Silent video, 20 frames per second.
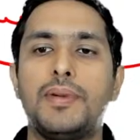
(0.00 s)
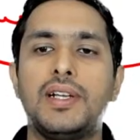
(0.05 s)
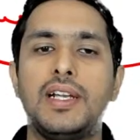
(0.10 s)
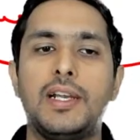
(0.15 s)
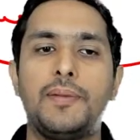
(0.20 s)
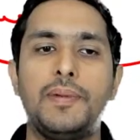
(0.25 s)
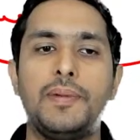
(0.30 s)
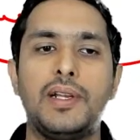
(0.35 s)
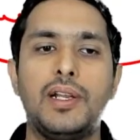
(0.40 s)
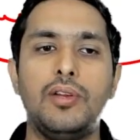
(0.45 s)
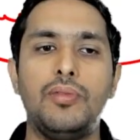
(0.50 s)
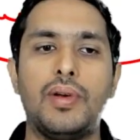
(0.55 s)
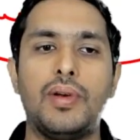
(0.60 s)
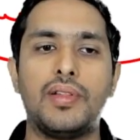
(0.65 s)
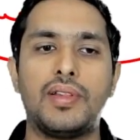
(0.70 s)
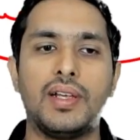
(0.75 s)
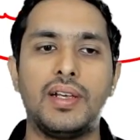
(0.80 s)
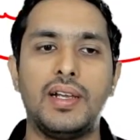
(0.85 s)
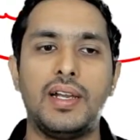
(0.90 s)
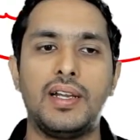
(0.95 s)
let me tell you one
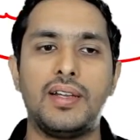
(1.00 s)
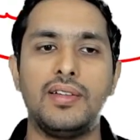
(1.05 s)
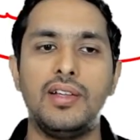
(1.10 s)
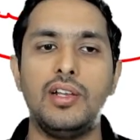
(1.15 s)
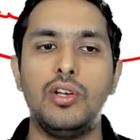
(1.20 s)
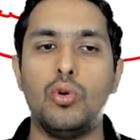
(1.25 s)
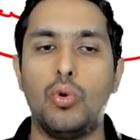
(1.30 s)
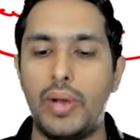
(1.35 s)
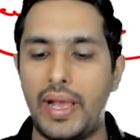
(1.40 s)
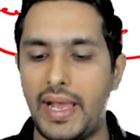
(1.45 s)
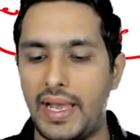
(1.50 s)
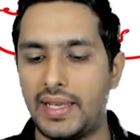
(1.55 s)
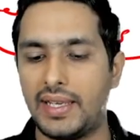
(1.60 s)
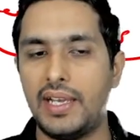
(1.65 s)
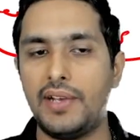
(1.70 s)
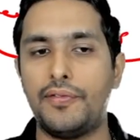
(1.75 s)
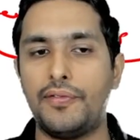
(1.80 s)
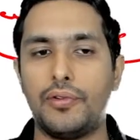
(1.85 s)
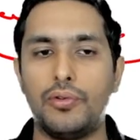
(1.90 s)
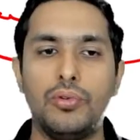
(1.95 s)
thing, it is a low
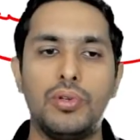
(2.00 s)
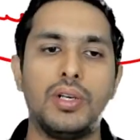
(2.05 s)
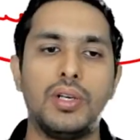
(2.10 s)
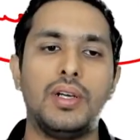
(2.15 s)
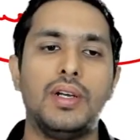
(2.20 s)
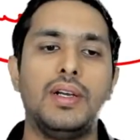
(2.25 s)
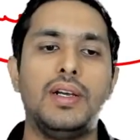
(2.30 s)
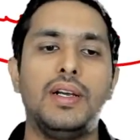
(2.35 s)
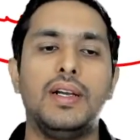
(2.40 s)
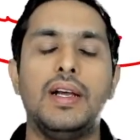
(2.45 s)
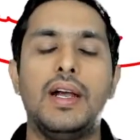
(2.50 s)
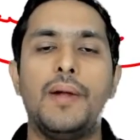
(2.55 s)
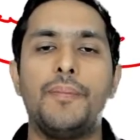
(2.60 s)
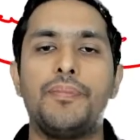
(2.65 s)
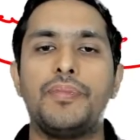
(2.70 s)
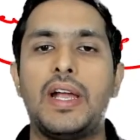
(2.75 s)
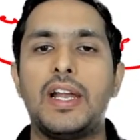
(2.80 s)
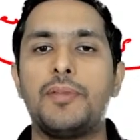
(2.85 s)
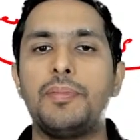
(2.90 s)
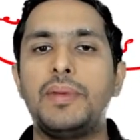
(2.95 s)
hanging fruit.
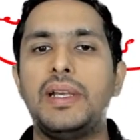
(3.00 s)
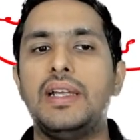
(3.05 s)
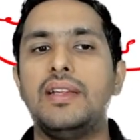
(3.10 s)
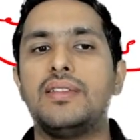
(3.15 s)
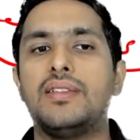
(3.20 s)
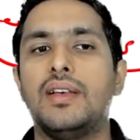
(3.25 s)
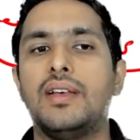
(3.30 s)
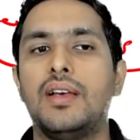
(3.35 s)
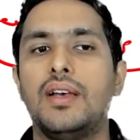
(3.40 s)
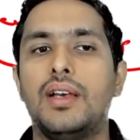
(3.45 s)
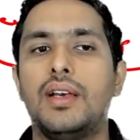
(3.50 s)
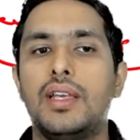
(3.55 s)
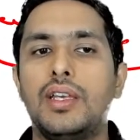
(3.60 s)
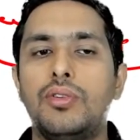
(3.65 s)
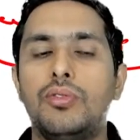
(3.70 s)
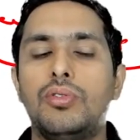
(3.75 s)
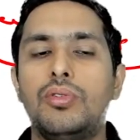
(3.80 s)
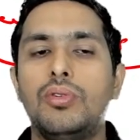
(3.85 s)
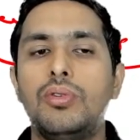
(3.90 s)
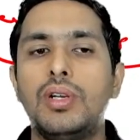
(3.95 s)
That means
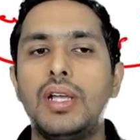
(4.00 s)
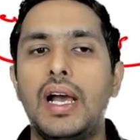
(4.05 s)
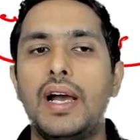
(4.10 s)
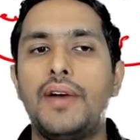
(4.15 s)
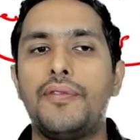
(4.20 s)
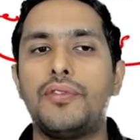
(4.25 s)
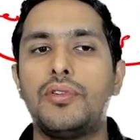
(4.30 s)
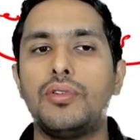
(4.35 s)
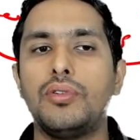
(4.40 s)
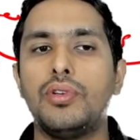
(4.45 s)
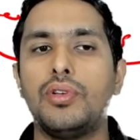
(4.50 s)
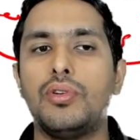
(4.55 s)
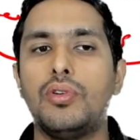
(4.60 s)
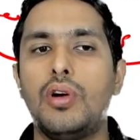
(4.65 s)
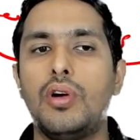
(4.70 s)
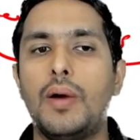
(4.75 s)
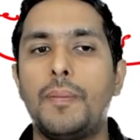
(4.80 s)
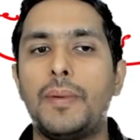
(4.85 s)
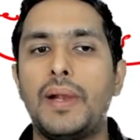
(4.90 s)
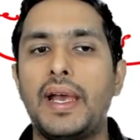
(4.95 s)
you don't have to
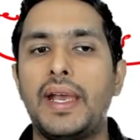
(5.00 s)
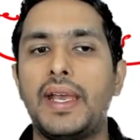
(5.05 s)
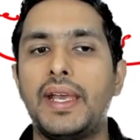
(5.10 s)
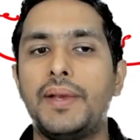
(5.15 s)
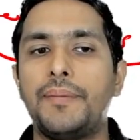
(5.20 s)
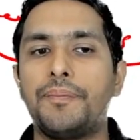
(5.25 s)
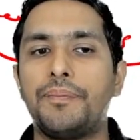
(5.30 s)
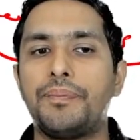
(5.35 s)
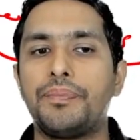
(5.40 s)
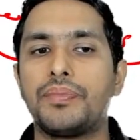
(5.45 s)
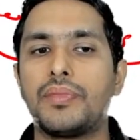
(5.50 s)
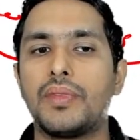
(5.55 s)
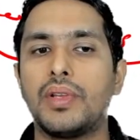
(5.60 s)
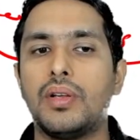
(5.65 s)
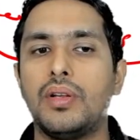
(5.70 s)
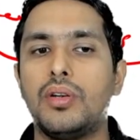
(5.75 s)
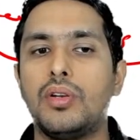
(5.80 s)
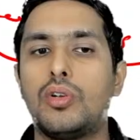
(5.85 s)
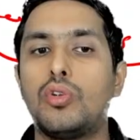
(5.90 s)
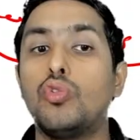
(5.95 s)
apply
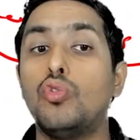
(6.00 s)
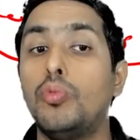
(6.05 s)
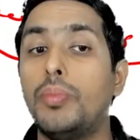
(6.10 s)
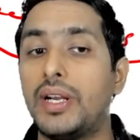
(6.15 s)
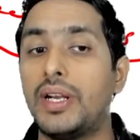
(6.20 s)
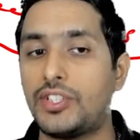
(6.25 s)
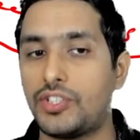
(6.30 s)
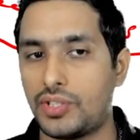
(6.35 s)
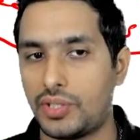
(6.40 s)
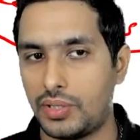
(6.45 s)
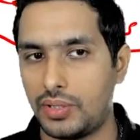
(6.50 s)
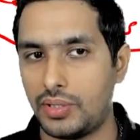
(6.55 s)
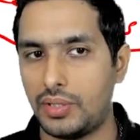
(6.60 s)
too much